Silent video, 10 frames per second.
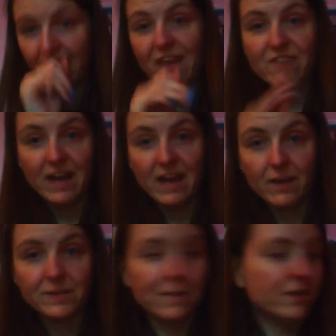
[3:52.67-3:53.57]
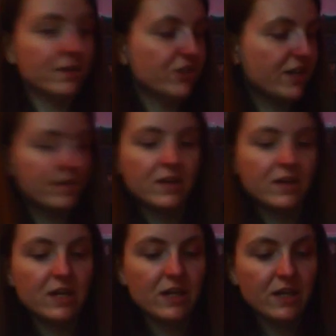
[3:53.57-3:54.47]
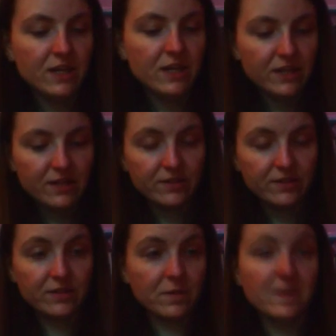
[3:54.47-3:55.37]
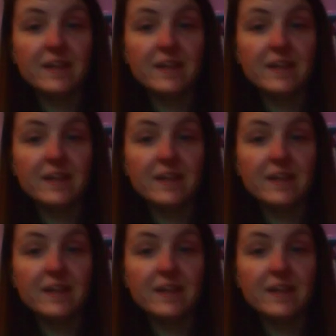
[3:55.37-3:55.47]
I have the hiccups, I apologise. So